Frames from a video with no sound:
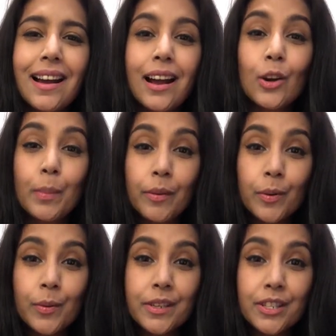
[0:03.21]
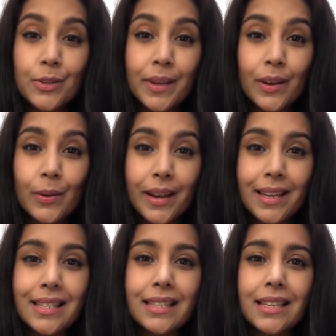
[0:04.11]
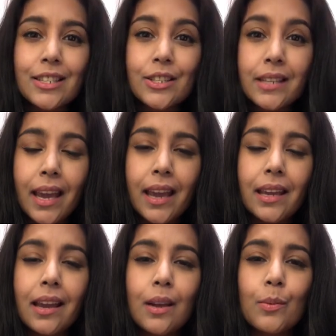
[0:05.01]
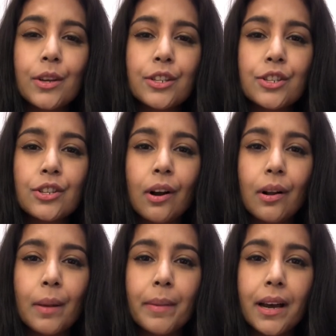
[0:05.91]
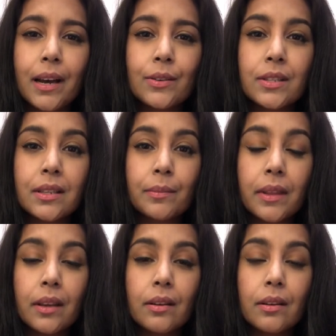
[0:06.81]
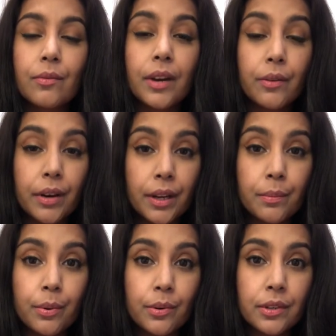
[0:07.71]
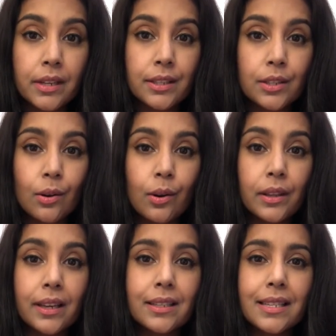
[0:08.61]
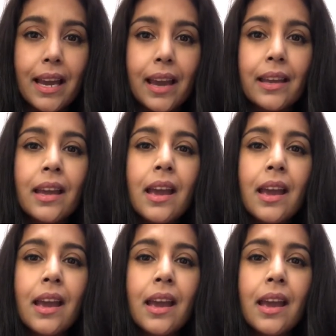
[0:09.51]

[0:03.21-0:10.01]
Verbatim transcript: I hope everyone is doing great. Today, I wanted to talk about something very, very important I saw the other day.